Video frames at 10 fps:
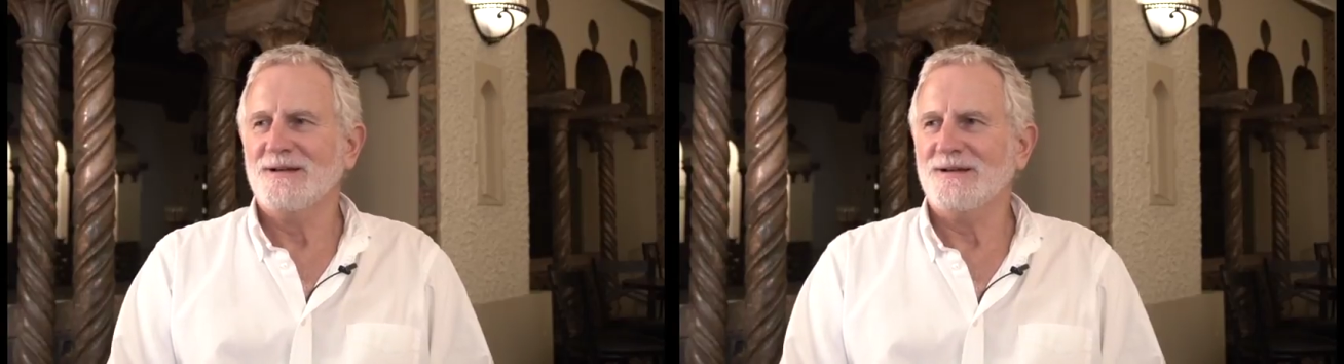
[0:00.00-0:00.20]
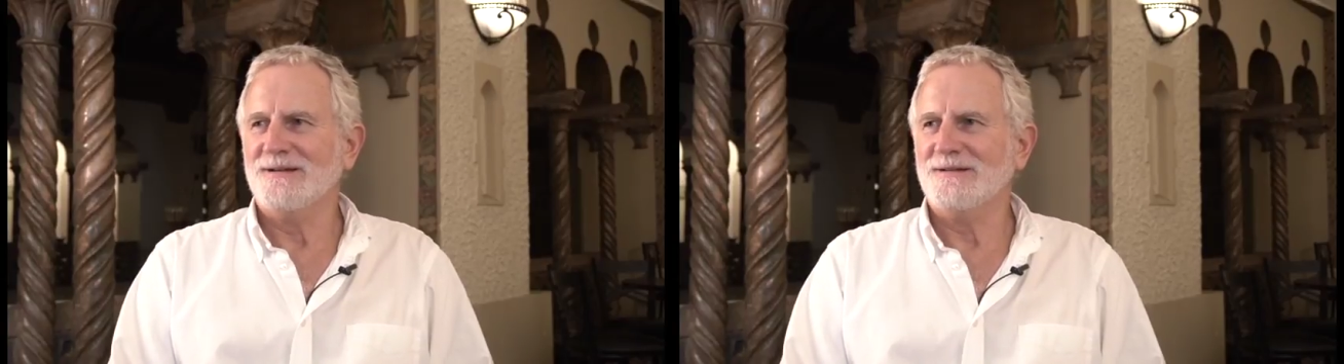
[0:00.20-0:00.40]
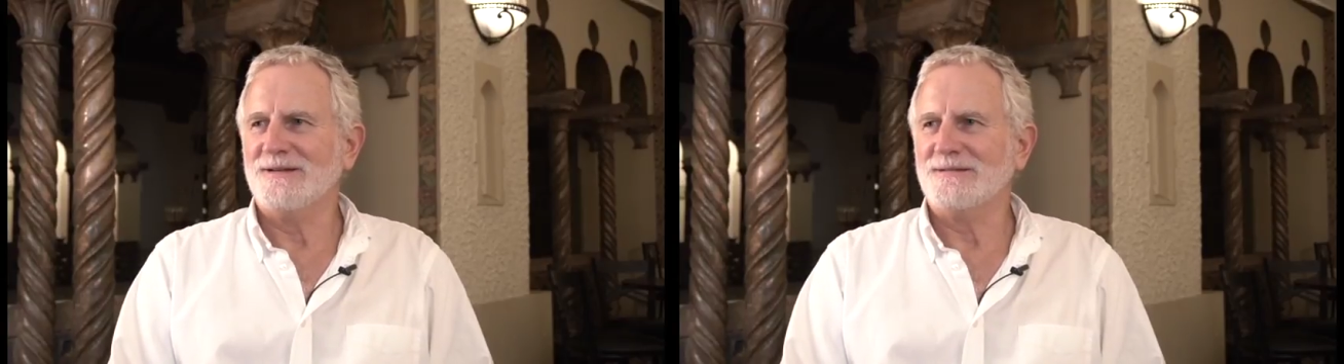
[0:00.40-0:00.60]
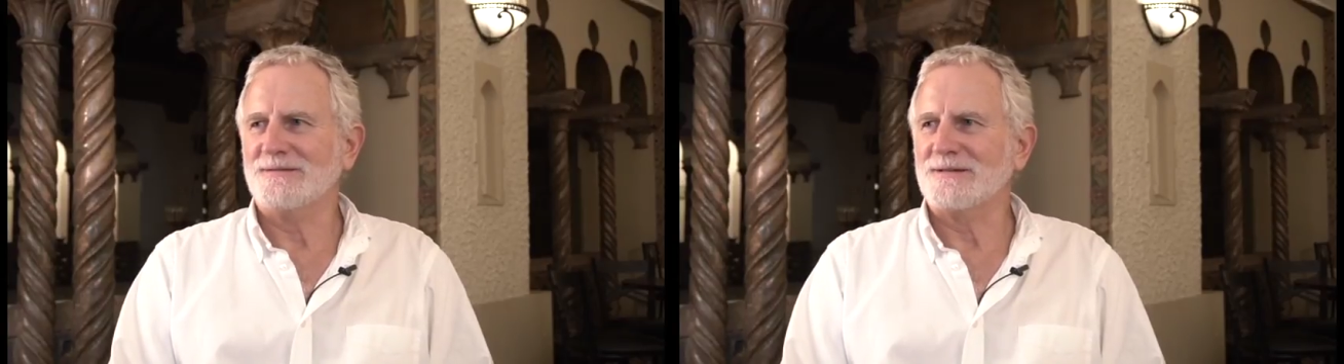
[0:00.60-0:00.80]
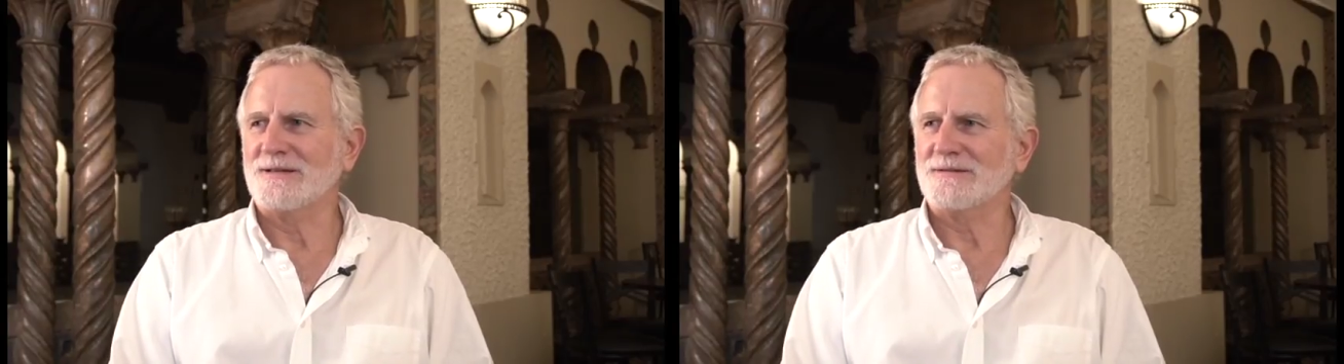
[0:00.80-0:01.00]

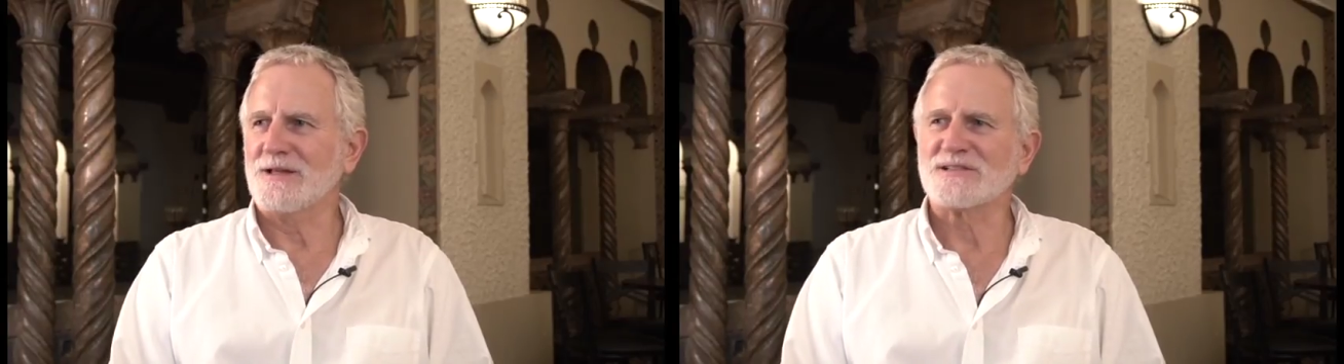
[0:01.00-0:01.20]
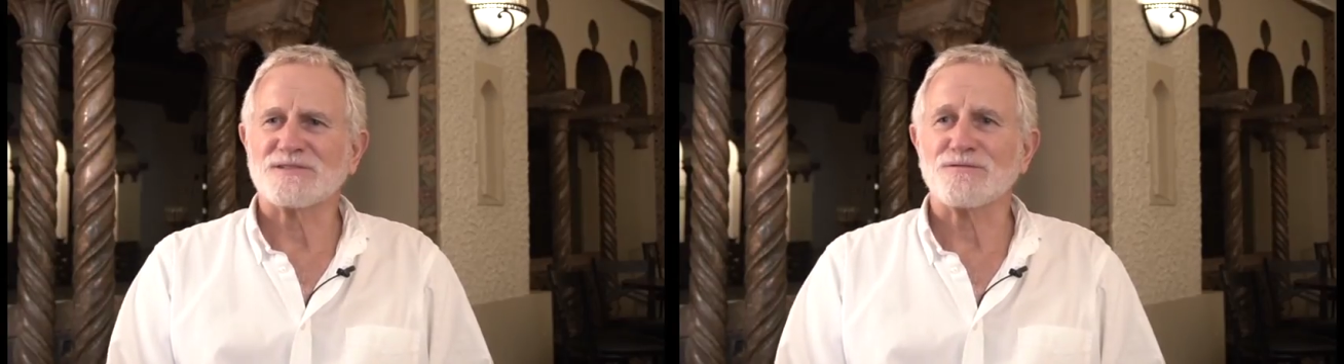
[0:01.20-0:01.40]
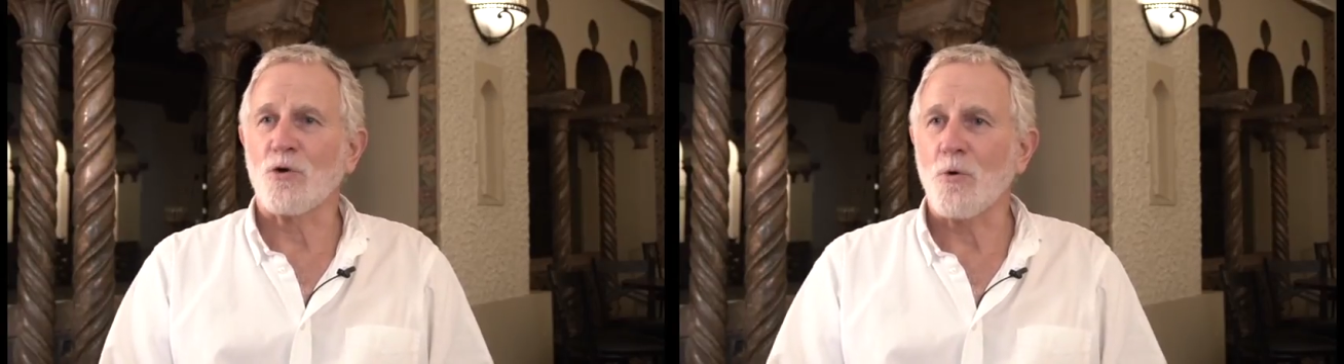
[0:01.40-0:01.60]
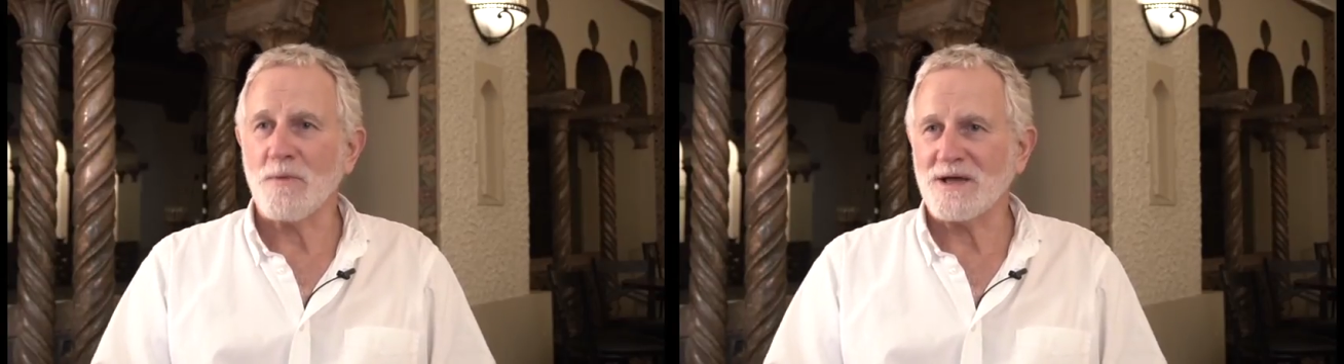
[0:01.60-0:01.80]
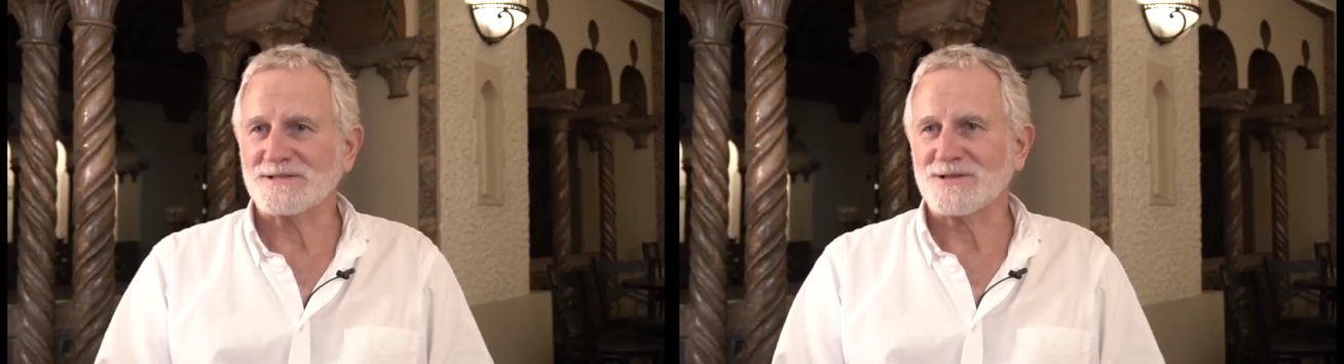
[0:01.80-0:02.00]
and lots of
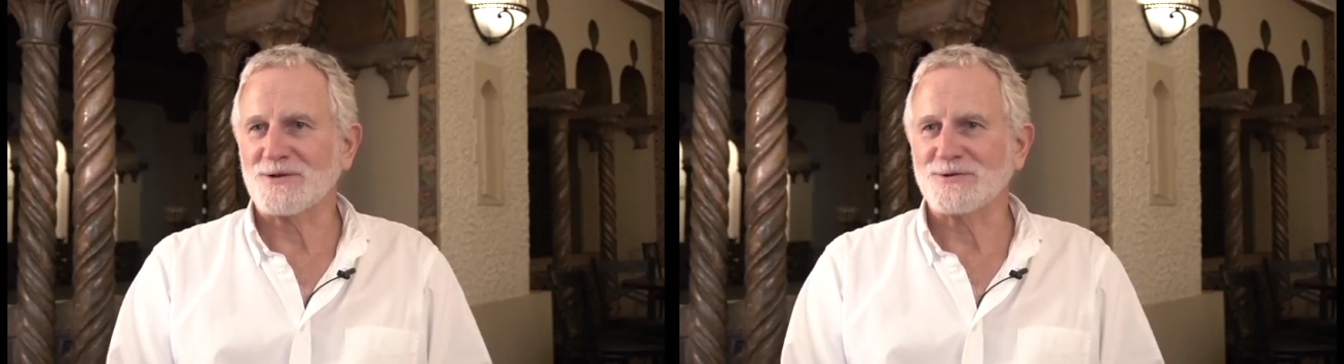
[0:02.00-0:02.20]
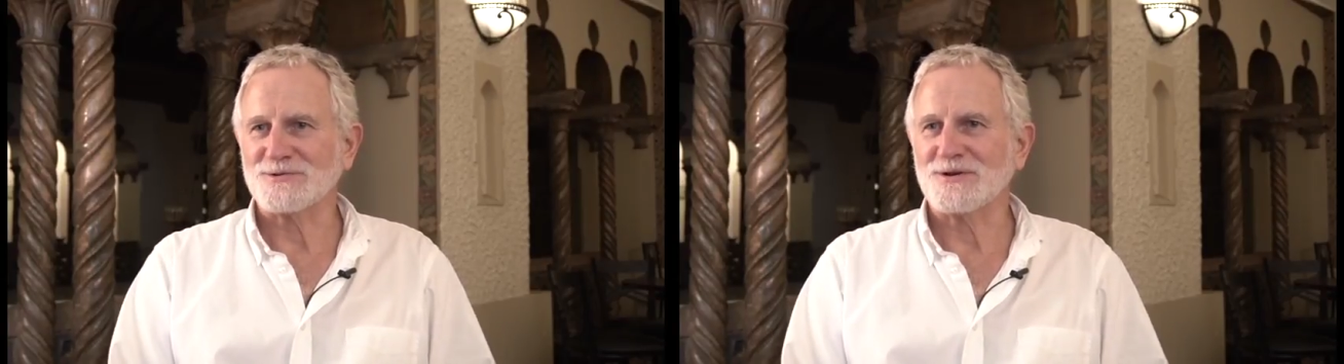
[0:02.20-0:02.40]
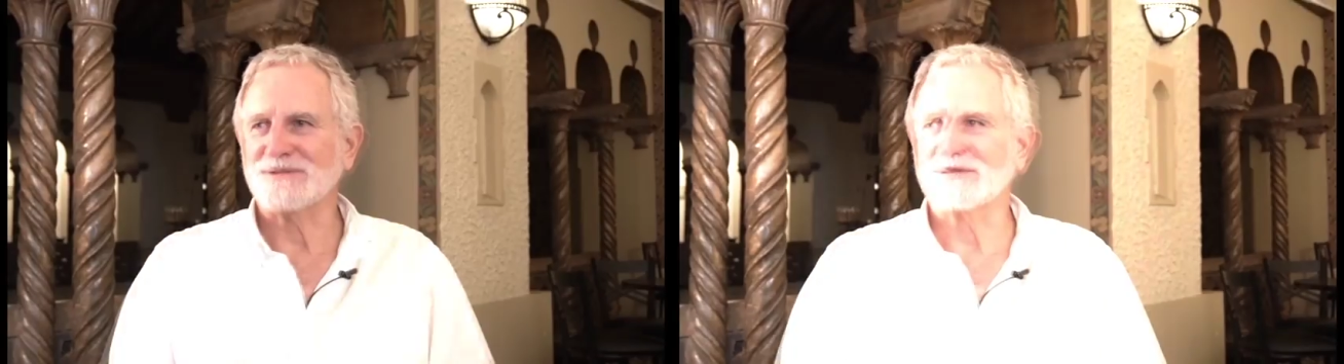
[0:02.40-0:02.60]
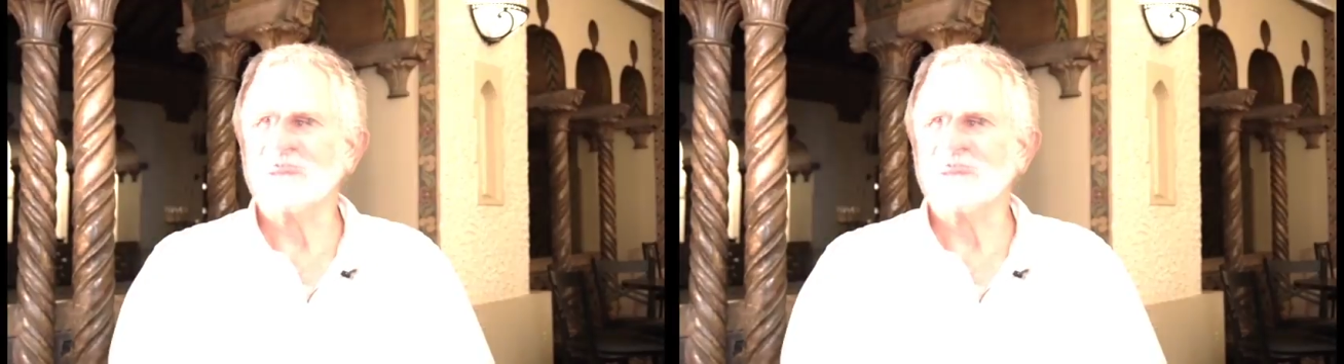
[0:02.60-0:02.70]
romance that goes on.